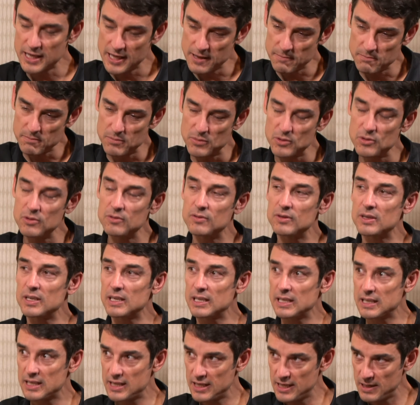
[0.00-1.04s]
Keep
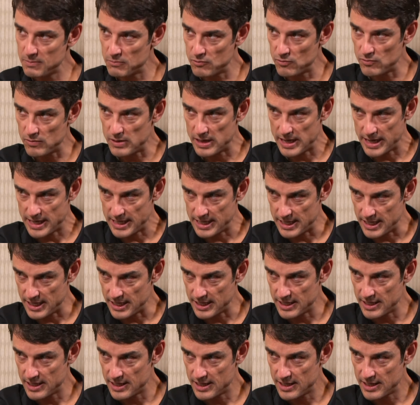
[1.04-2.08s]
moving, keep
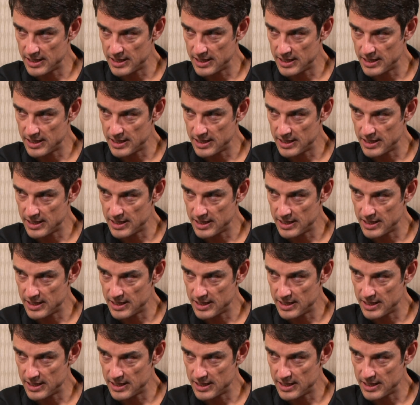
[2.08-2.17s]
writing.